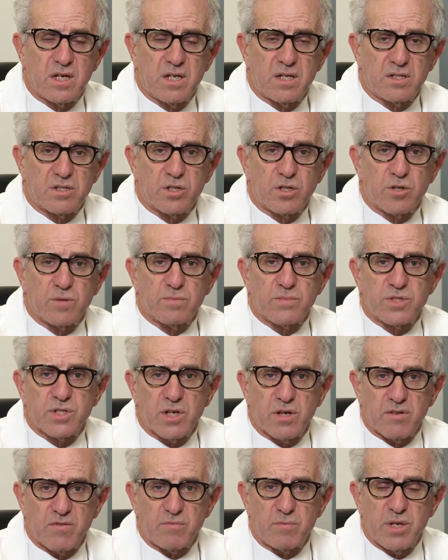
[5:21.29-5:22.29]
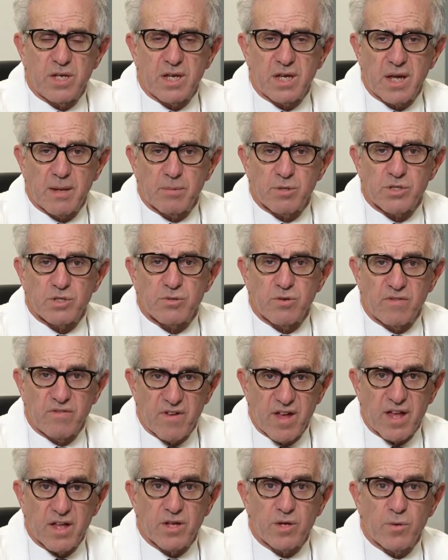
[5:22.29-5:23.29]
in terms of being able to
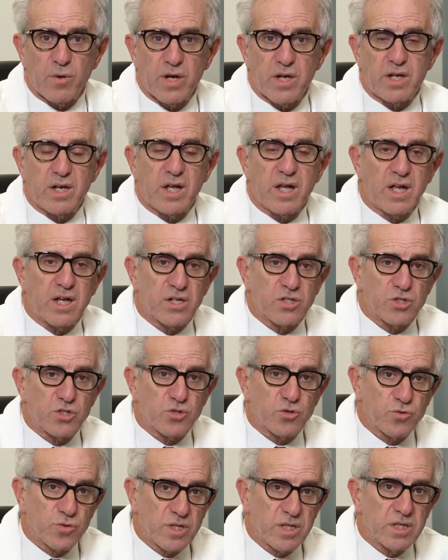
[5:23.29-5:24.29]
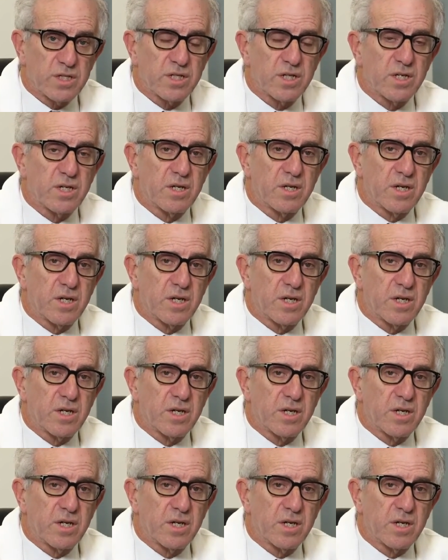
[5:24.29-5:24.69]
evaluate and treat